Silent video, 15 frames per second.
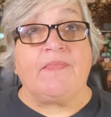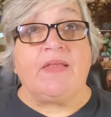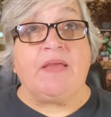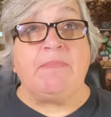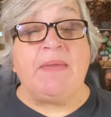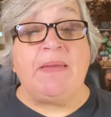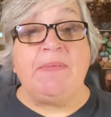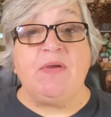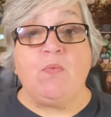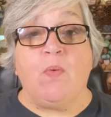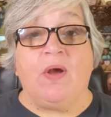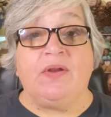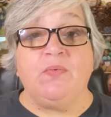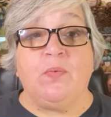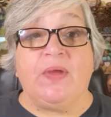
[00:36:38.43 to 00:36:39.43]
Maybe
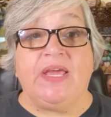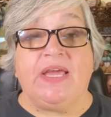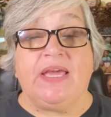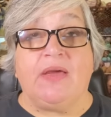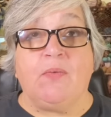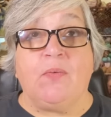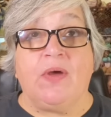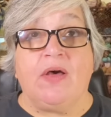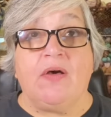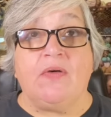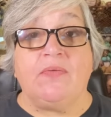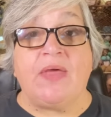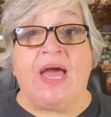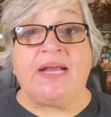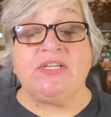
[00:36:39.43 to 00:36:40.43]
1 week it
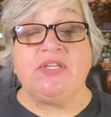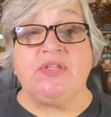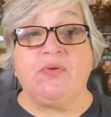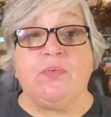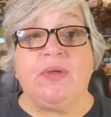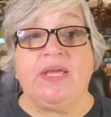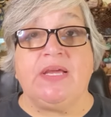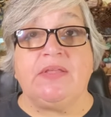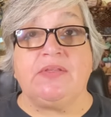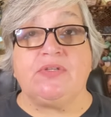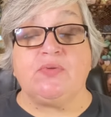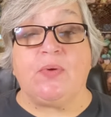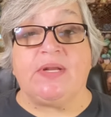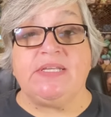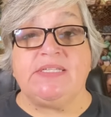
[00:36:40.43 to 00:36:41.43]
will. Actually the week of the
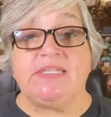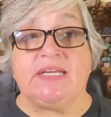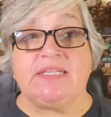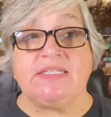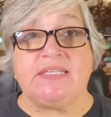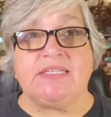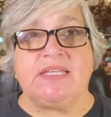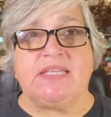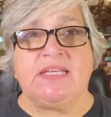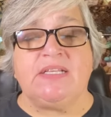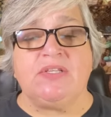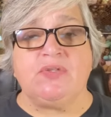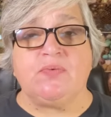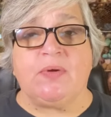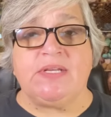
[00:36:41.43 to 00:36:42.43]
26th, because I think
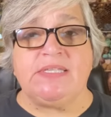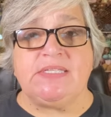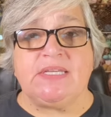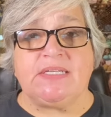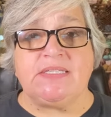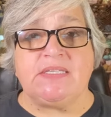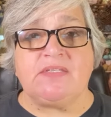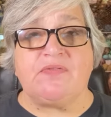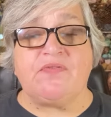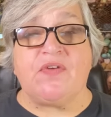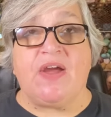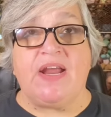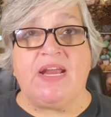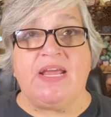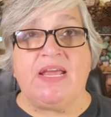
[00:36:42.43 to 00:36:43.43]
the 26th is a
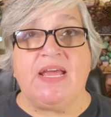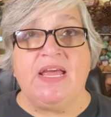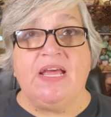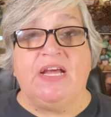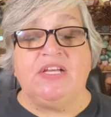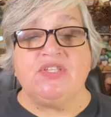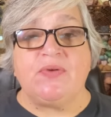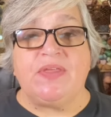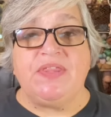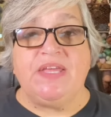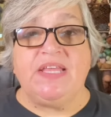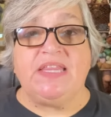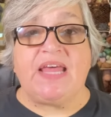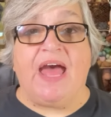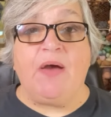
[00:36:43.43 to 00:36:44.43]
Friday. So I
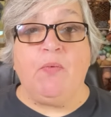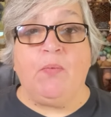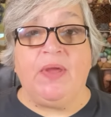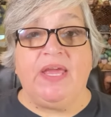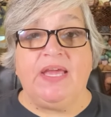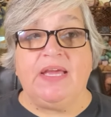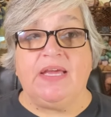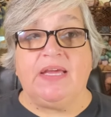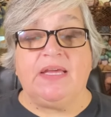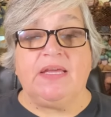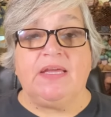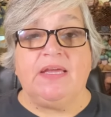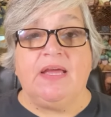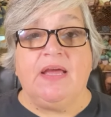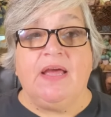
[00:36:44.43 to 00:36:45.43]
think that week
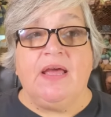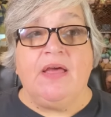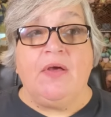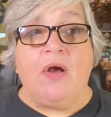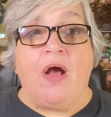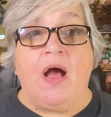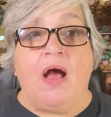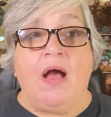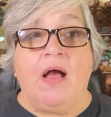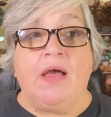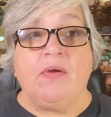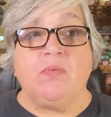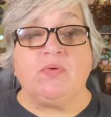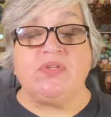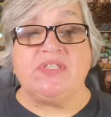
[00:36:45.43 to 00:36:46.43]

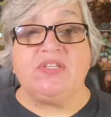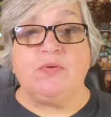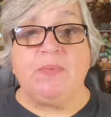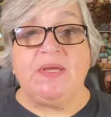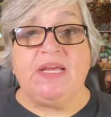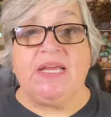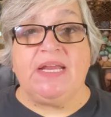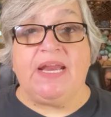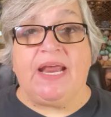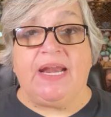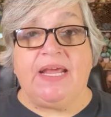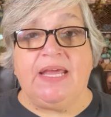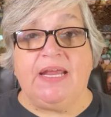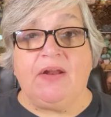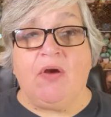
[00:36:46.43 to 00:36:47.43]
I will still be in
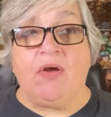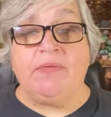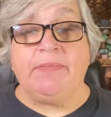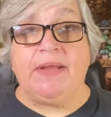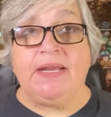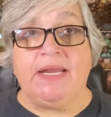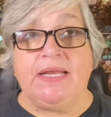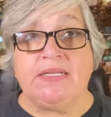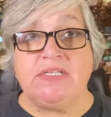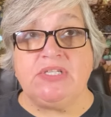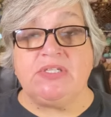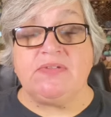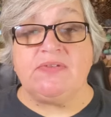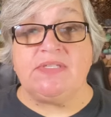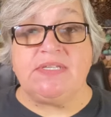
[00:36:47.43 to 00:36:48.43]
Connecticut on Monday and
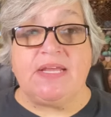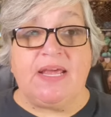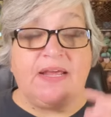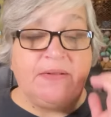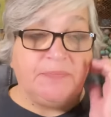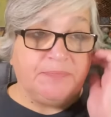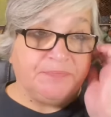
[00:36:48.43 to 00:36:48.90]
Tuesday.